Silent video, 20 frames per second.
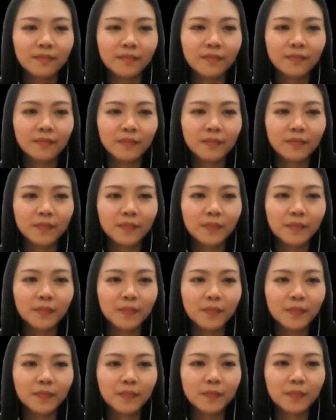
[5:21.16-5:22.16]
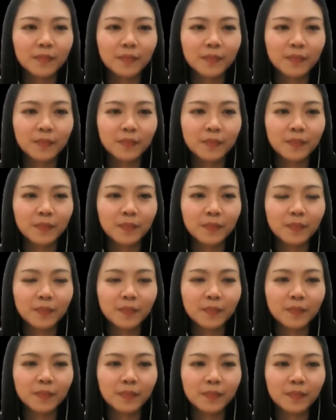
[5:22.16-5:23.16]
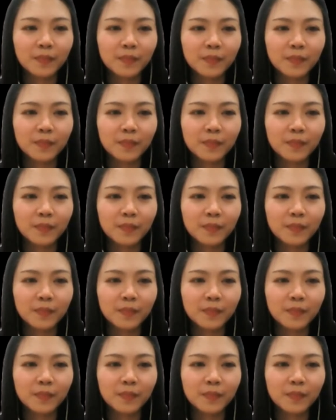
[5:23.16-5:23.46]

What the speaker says: [no speech]